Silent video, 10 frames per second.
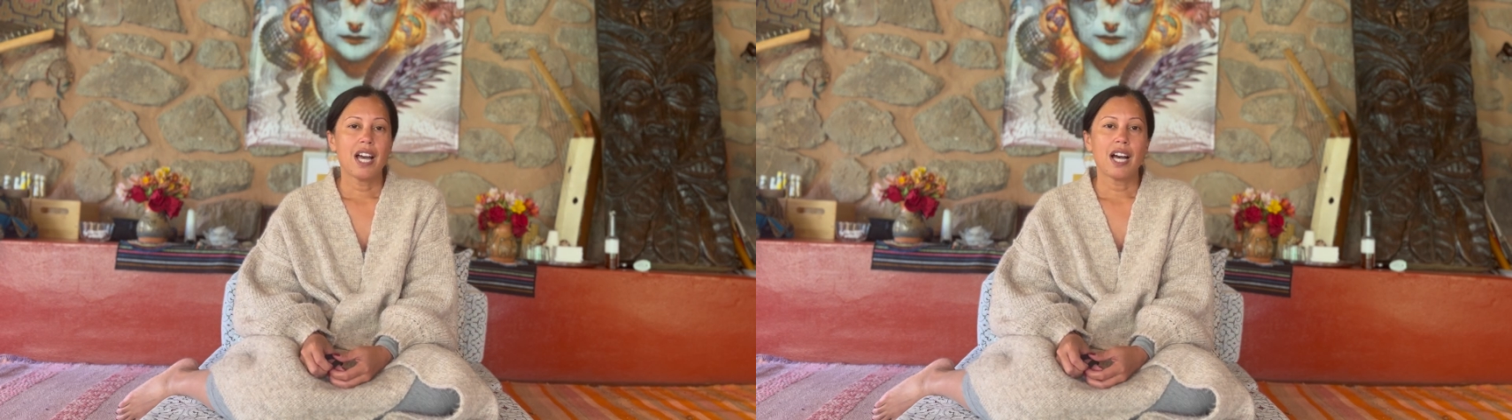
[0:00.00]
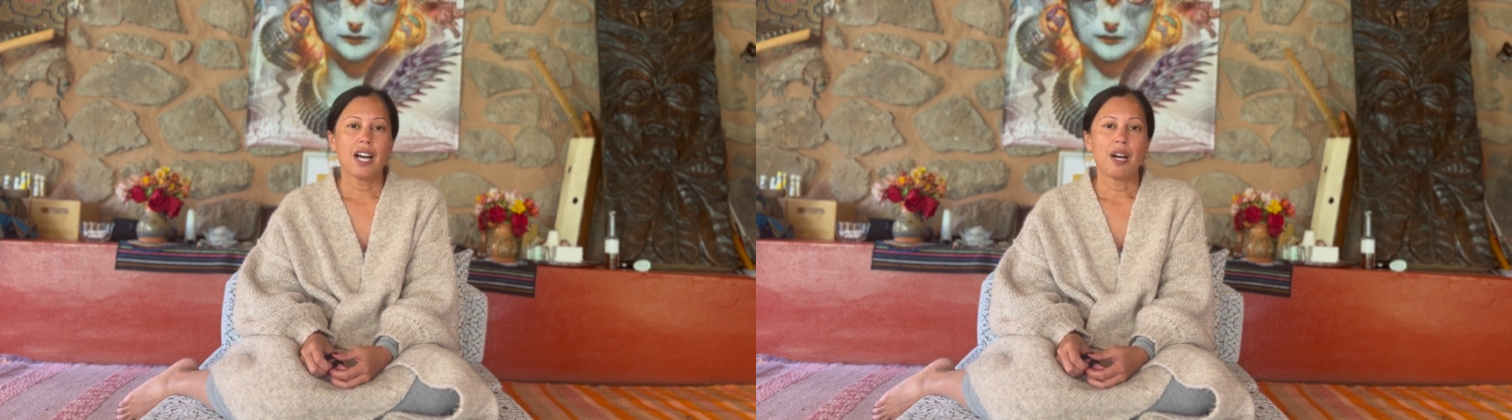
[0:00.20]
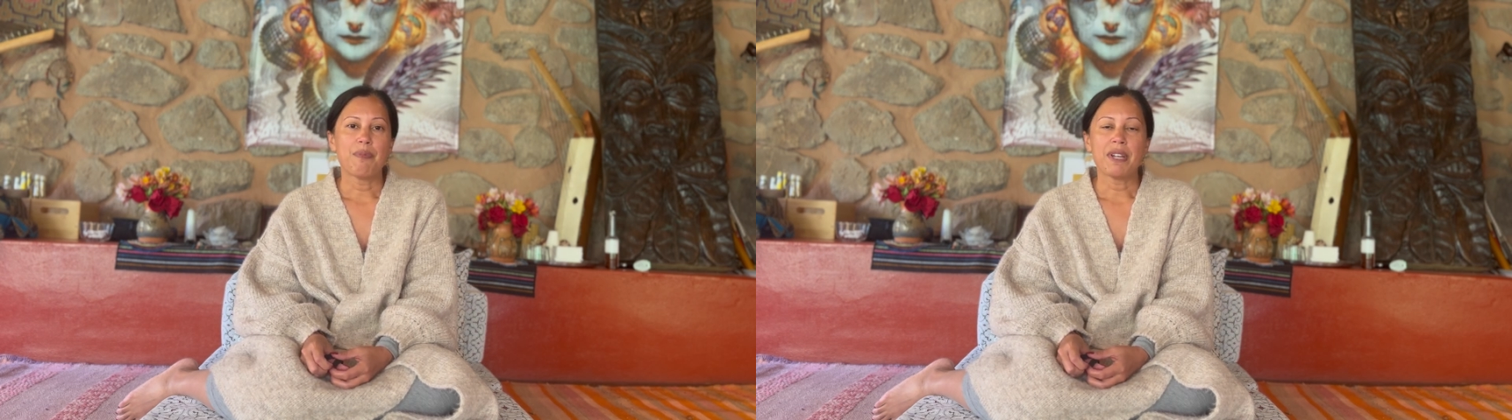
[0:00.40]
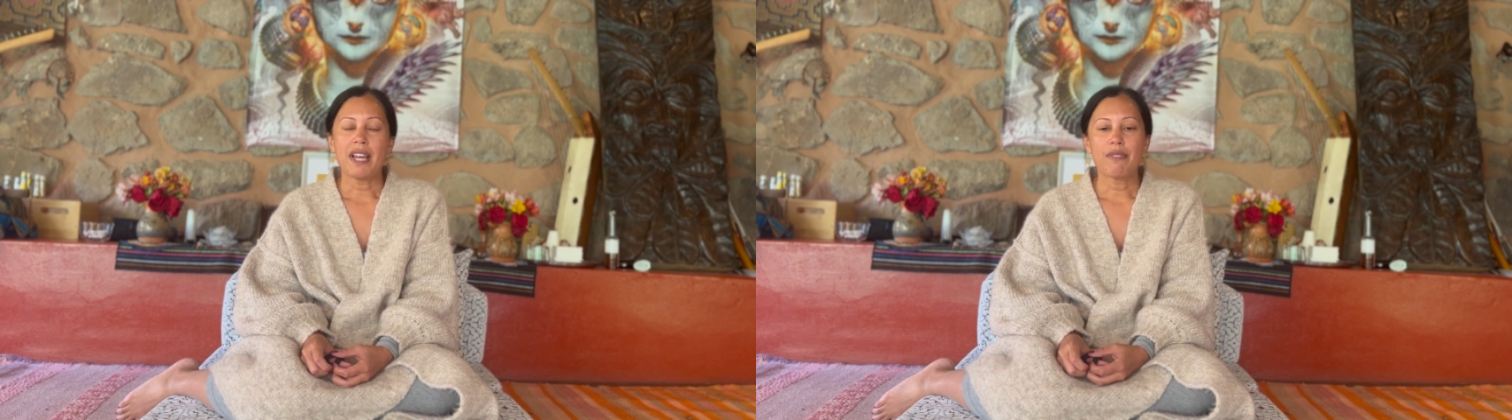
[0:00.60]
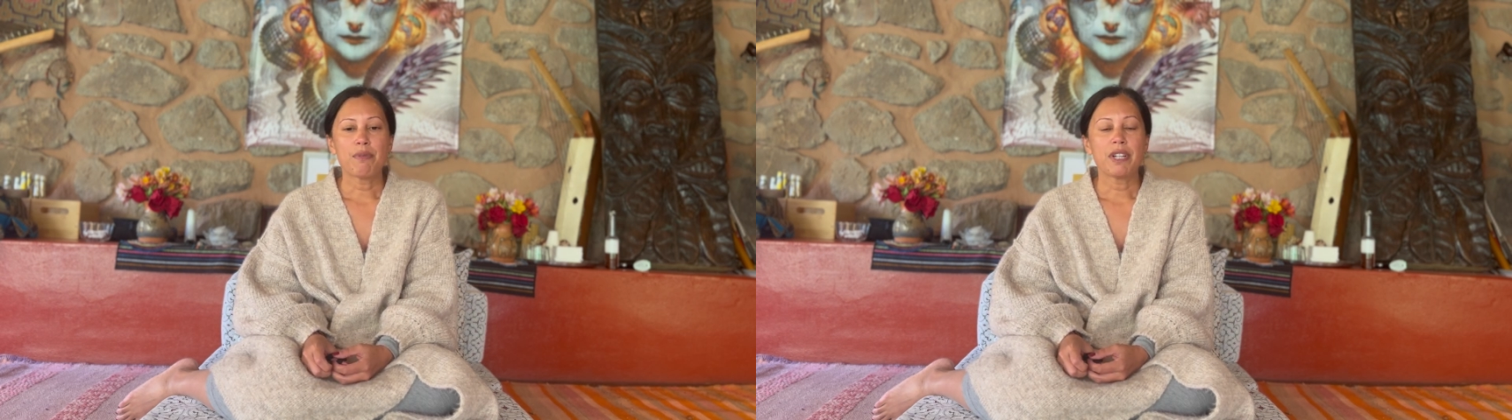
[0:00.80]
and
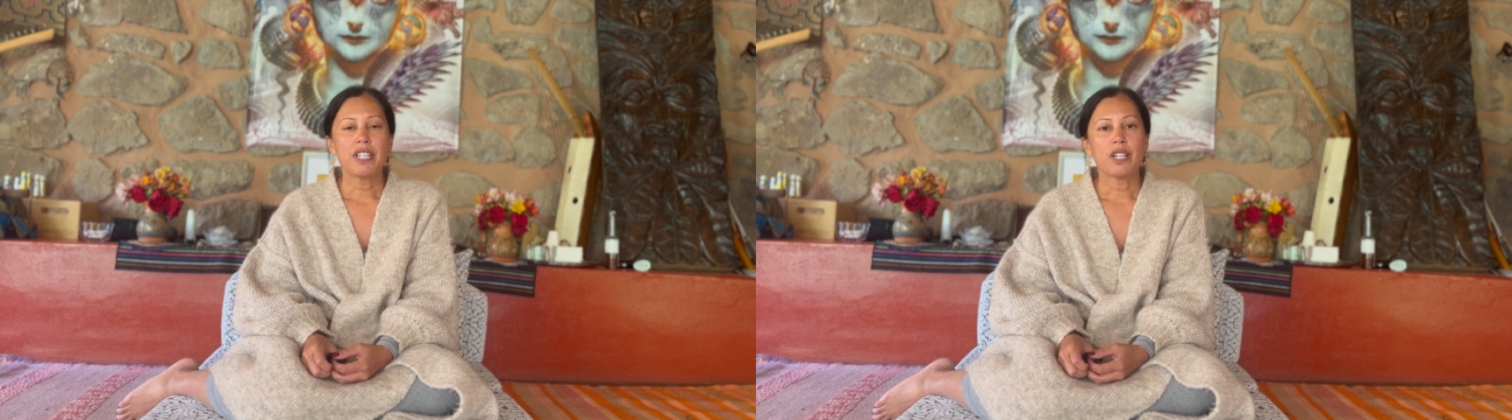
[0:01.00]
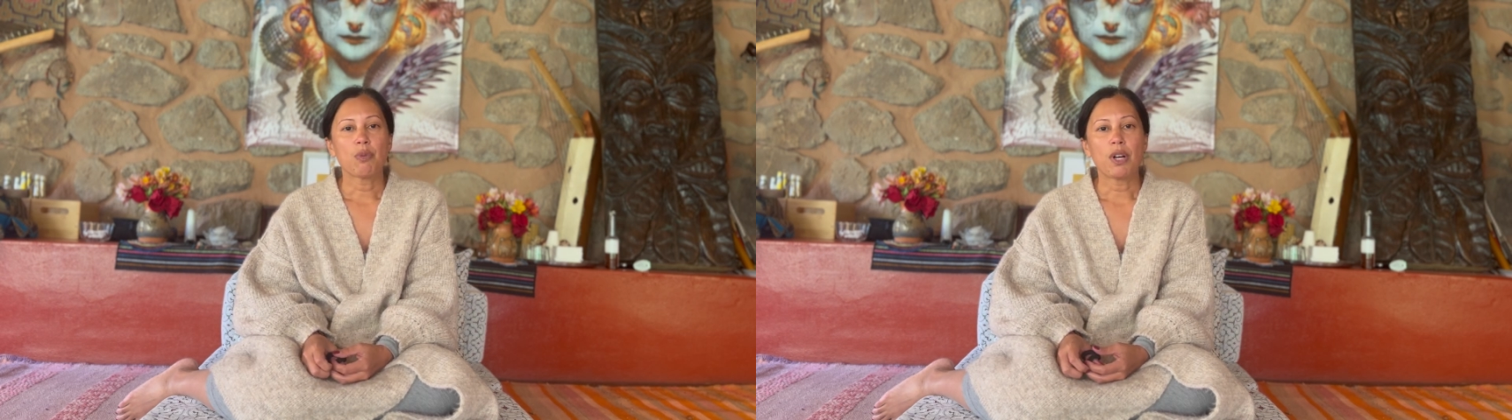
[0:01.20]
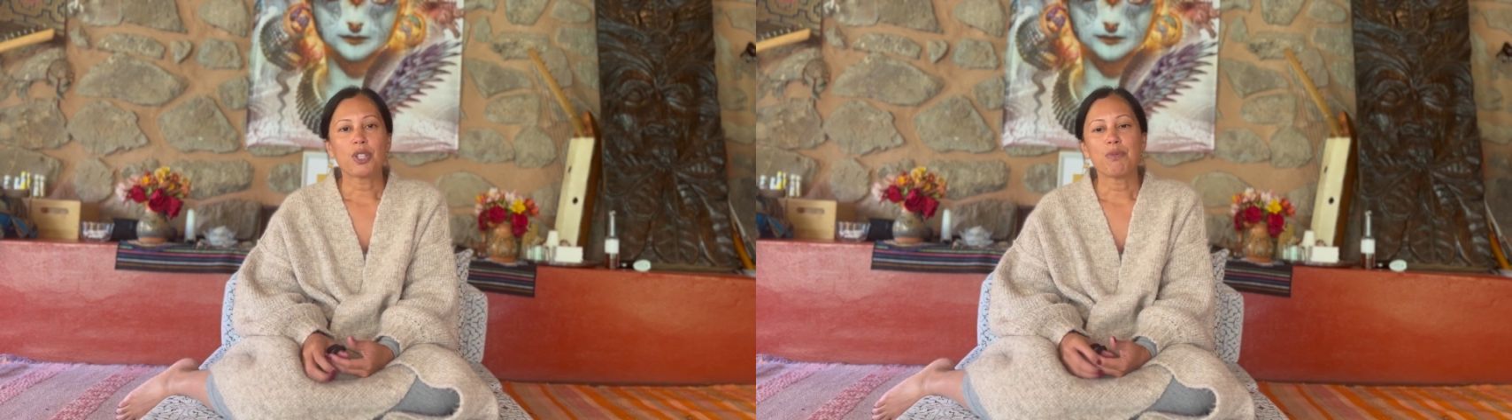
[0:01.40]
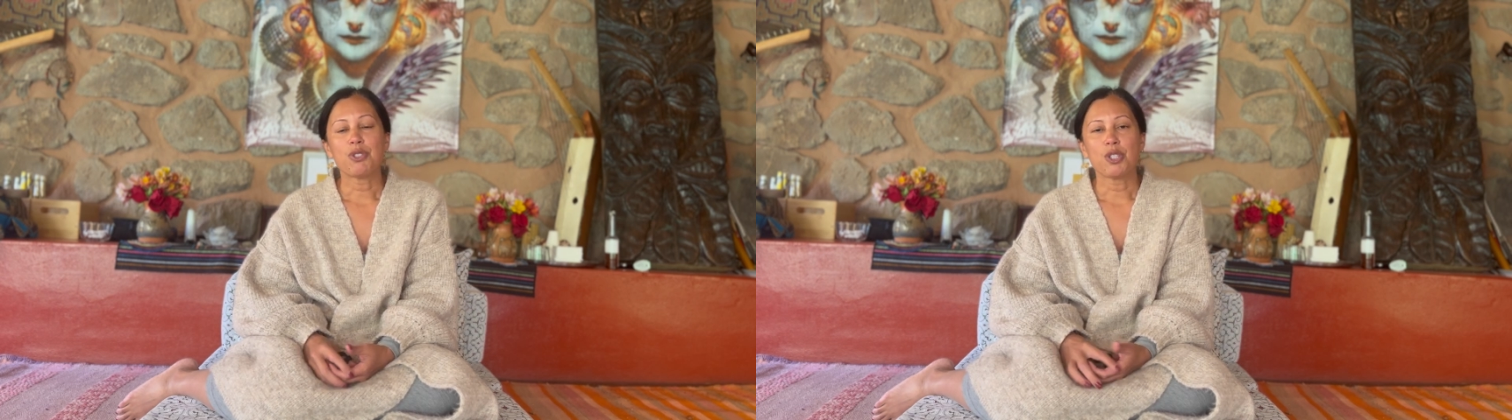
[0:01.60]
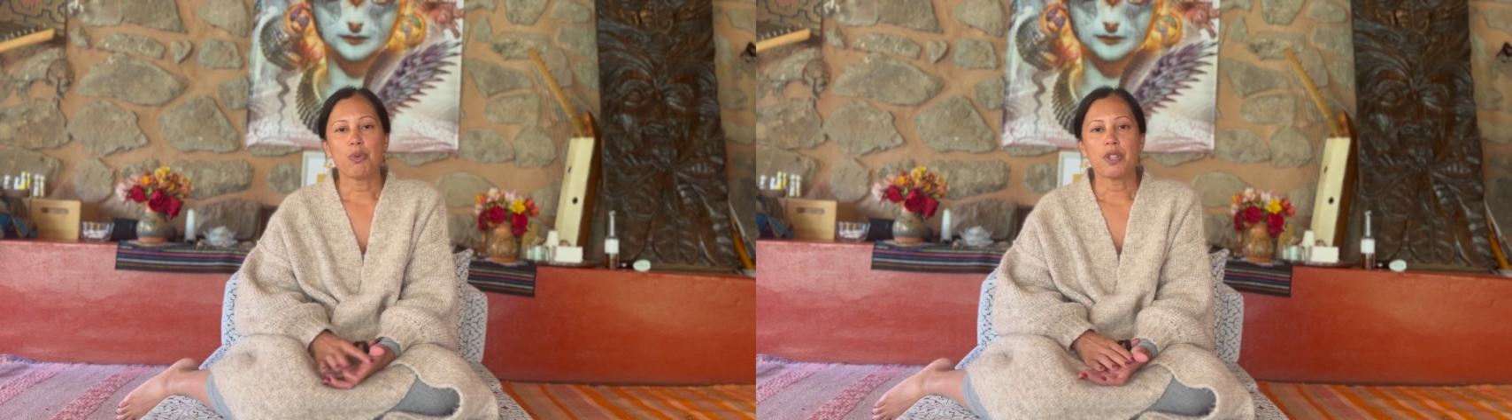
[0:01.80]
everybody here welcomes
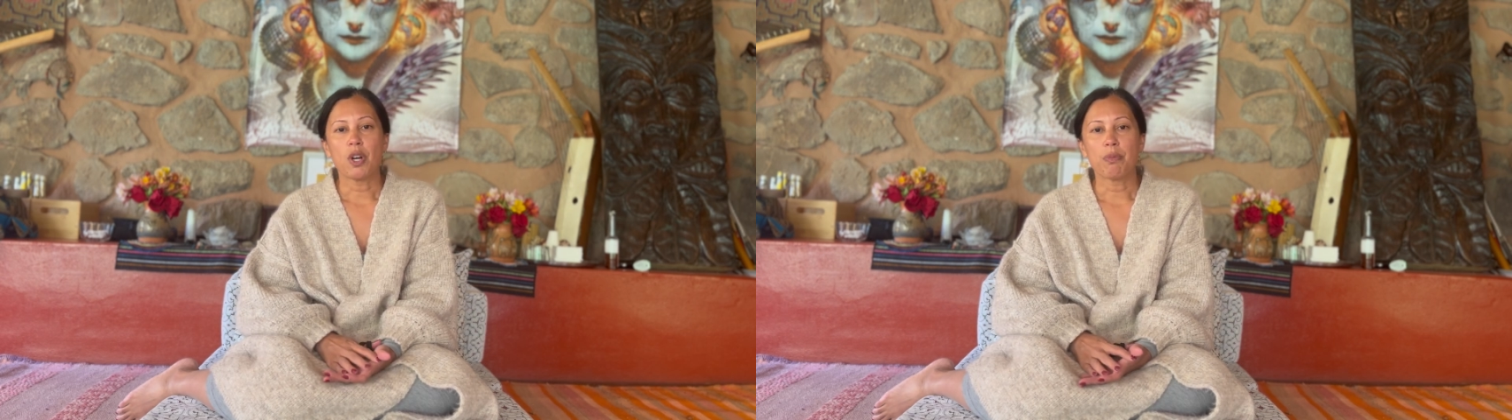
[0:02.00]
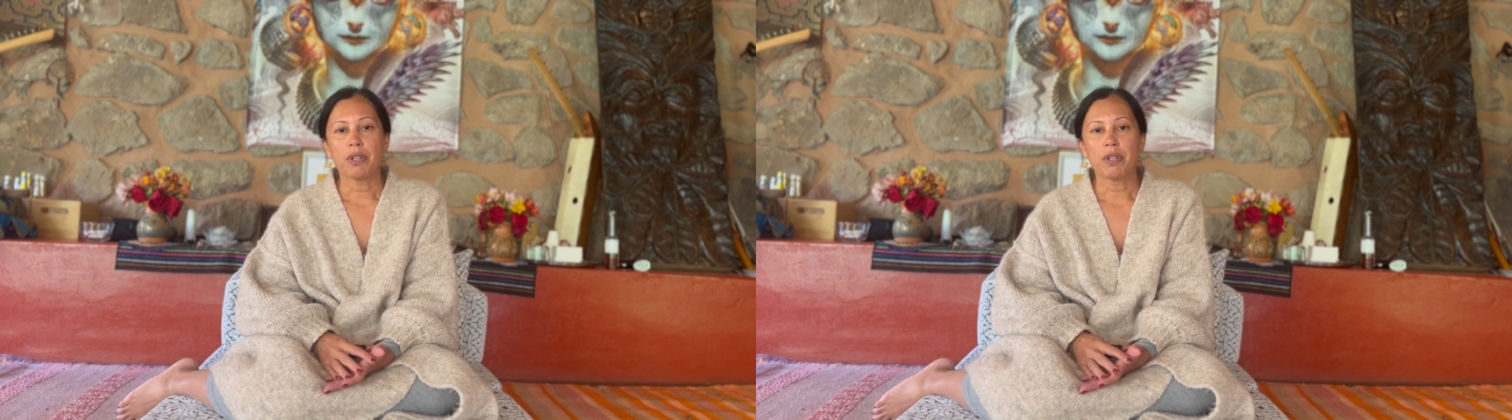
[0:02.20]
you with open